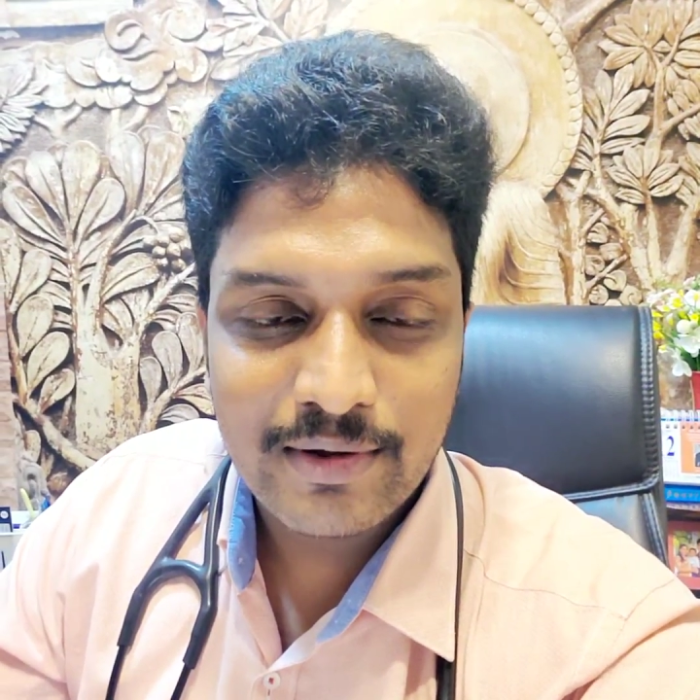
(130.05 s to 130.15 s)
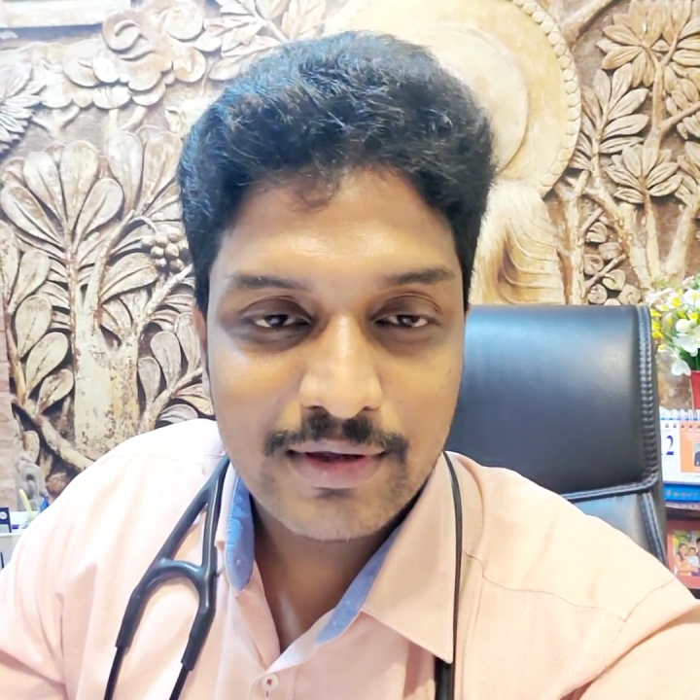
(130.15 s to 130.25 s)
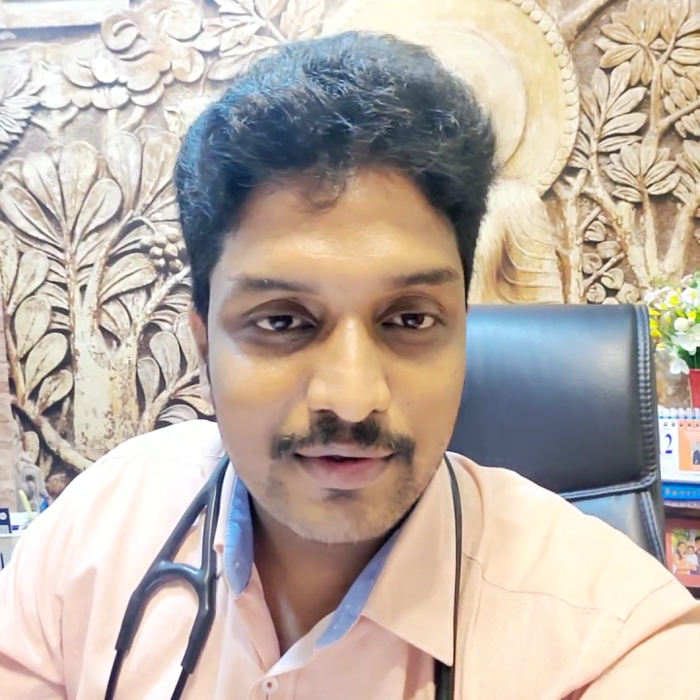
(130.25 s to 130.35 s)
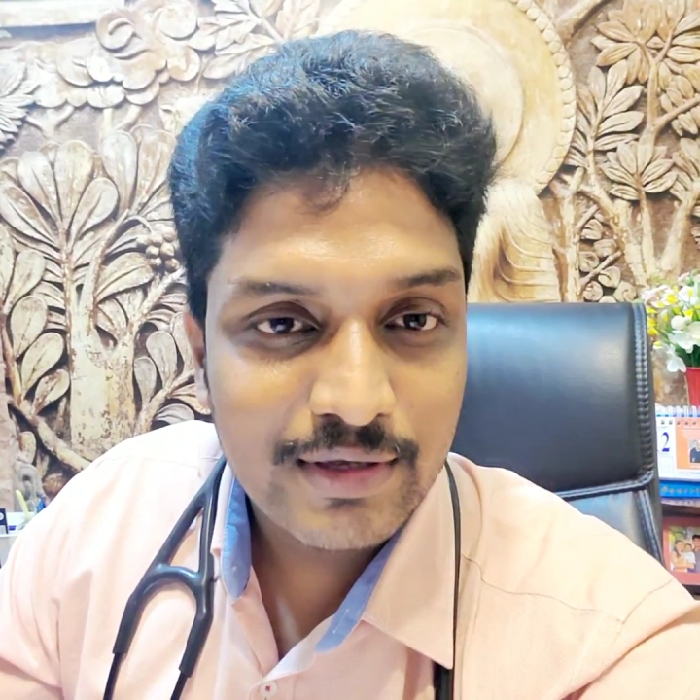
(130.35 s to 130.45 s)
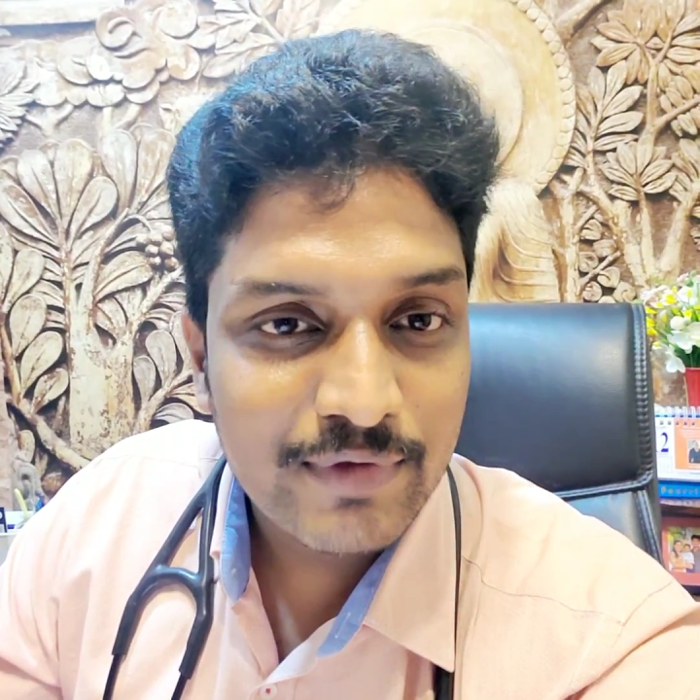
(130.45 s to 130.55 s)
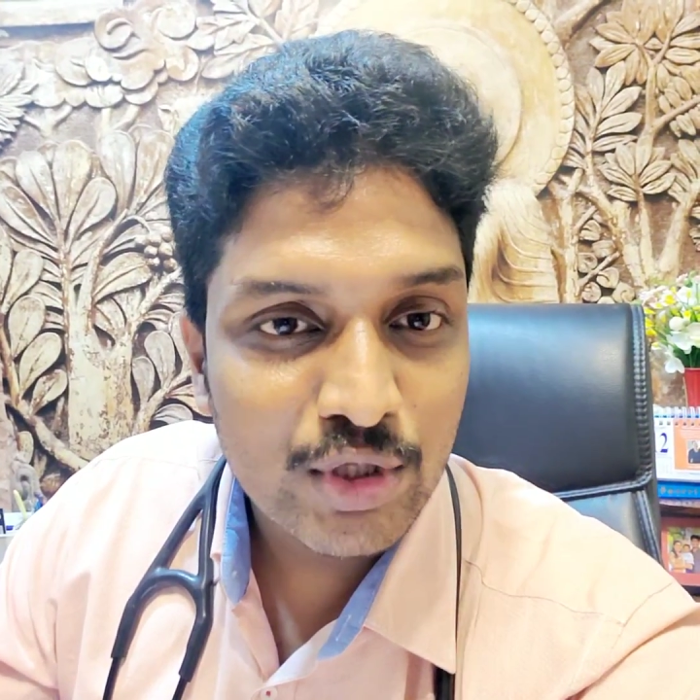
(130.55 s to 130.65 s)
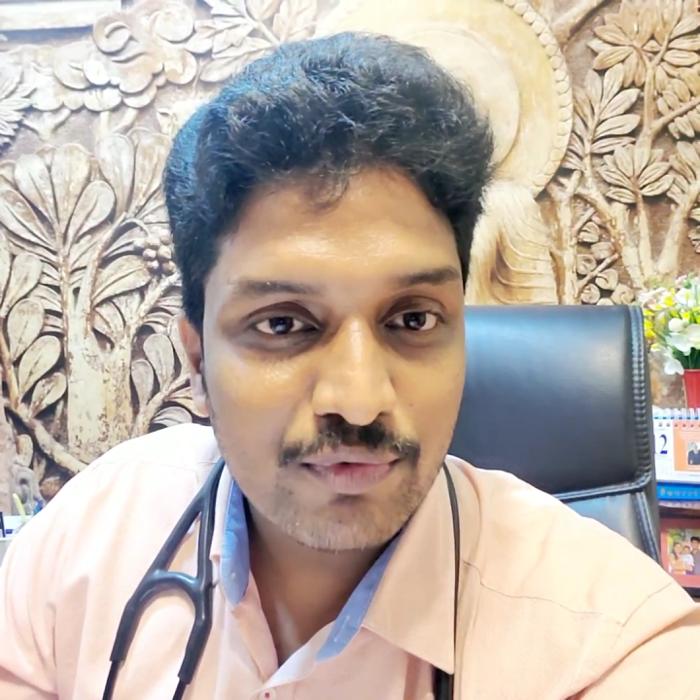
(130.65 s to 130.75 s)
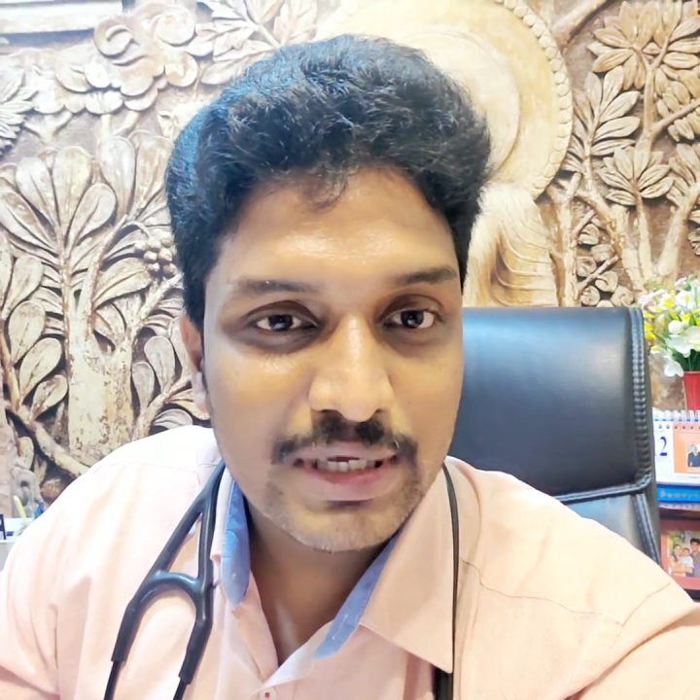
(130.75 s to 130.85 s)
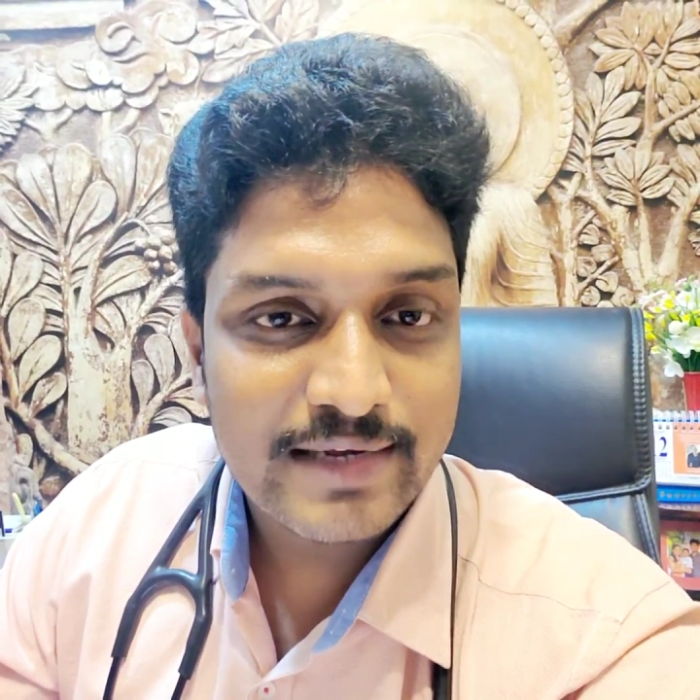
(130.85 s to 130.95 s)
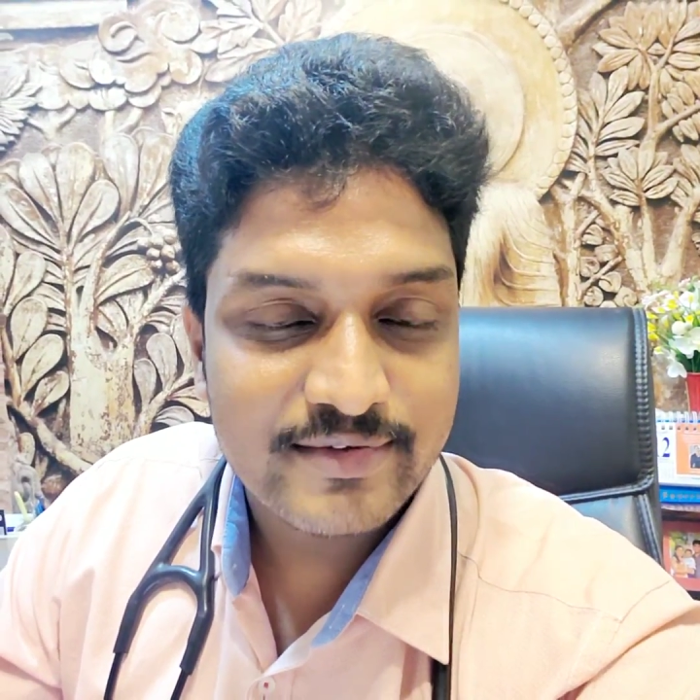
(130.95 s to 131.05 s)
even though
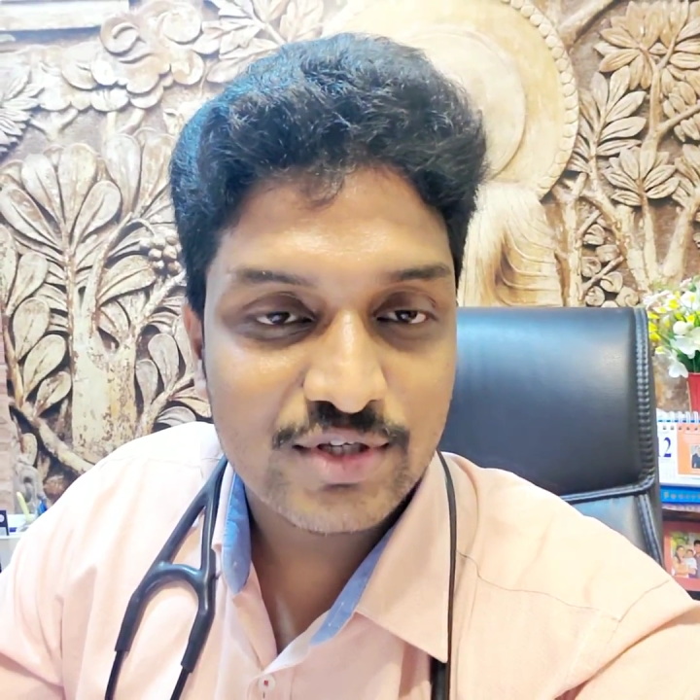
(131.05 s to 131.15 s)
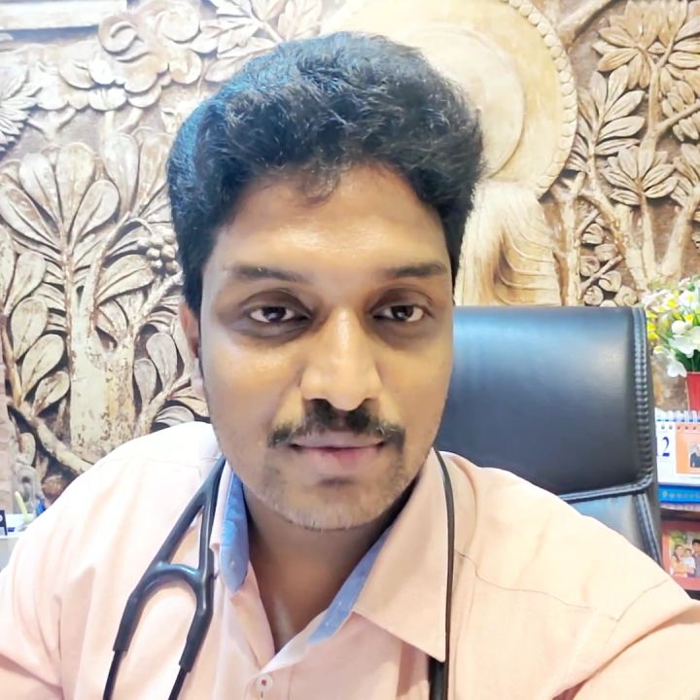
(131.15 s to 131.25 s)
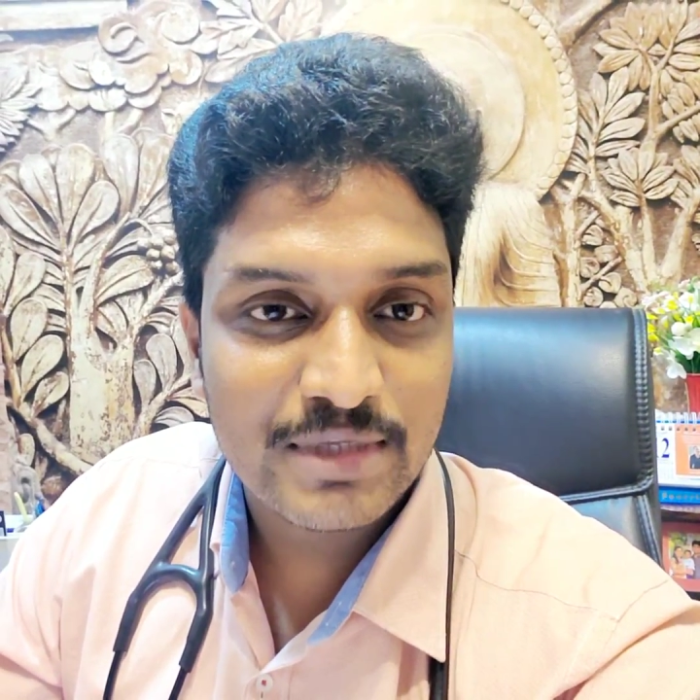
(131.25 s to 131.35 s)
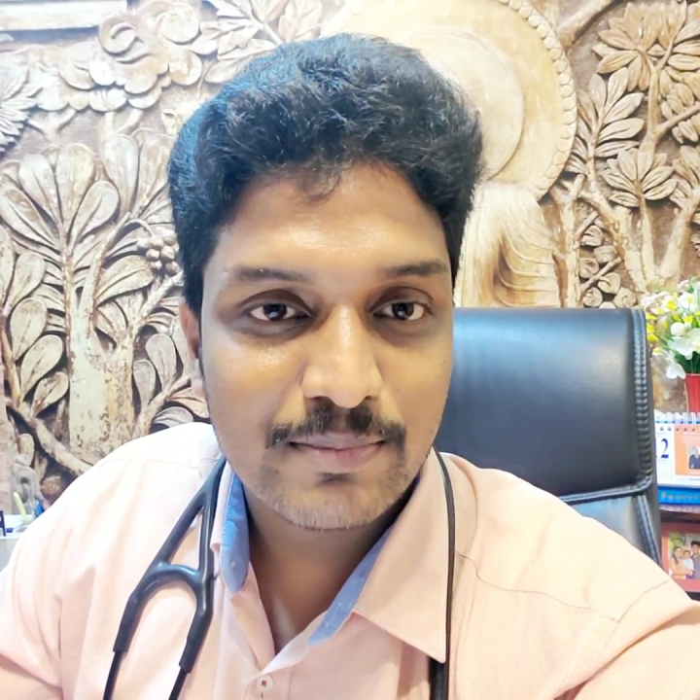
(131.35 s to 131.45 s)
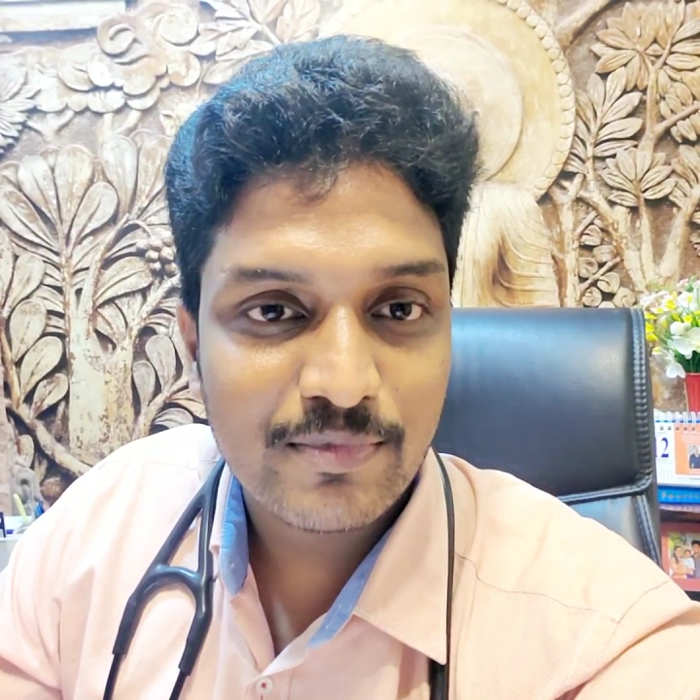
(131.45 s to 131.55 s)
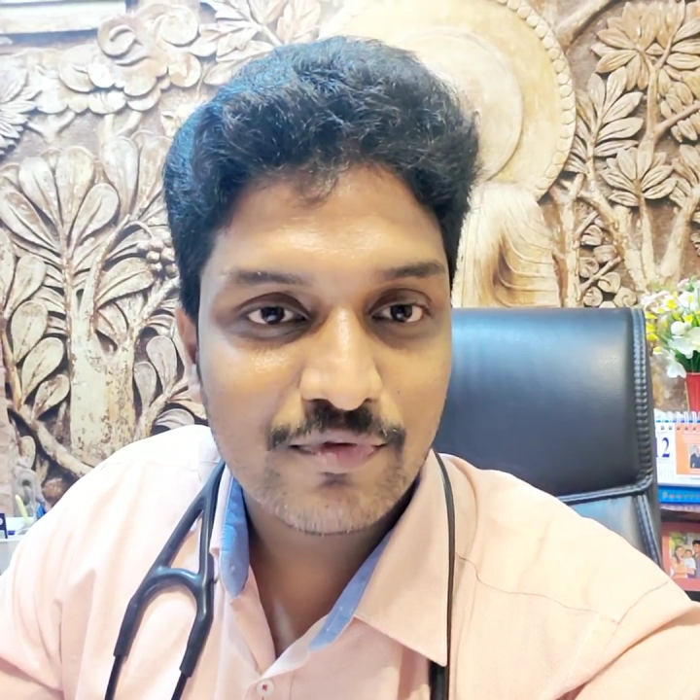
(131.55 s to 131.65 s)
we assume that